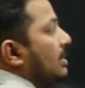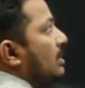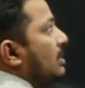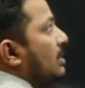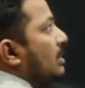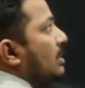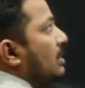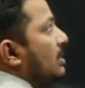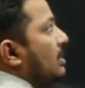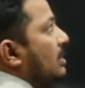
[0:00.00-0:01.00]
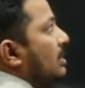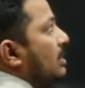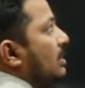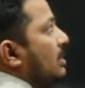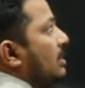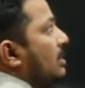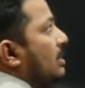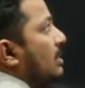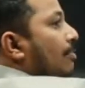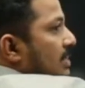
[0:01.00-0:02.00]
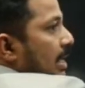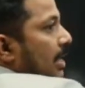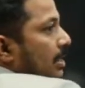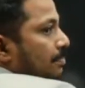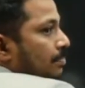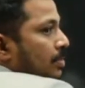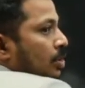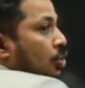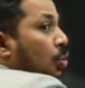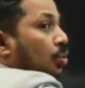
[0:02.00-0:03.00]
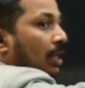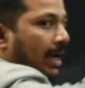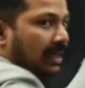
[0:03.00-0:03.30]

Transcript: For every slices, there will be surface current through the